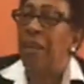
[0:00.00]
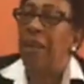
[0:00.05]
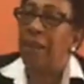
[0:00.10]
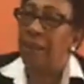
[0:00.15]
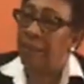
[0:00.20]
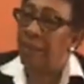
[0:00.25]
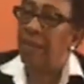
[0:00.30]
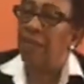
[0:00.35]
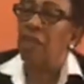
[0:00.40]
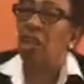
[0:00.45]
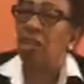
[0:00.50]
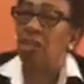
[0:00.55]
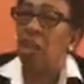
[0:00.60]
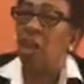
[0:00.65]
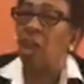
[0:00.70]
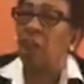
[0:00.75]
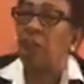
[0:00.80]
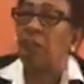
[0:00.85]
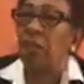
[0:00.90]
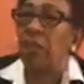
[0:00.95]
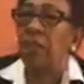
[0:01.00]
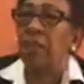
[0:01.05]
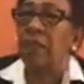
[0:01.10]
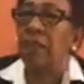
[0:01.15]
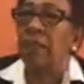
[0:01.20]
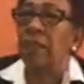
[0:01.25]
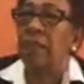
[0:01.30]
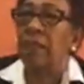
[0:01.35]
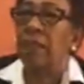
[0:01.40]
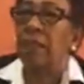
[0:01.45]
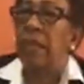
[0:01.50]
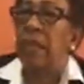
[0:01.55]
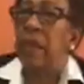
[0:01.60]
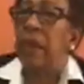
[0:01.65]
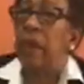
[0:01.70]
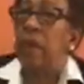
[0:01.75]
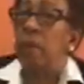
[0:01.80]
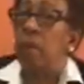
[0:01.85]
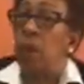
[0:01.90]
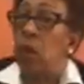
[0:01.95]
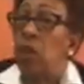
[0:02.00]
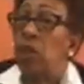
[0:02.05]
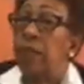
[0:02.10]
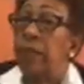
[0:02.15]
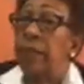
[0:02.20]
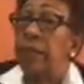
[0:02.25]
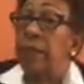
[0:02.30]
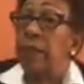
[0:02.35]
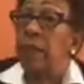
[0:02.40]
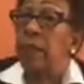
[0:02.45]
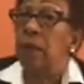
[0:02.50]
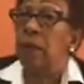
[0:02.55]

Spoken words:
Yeah, they are not options. But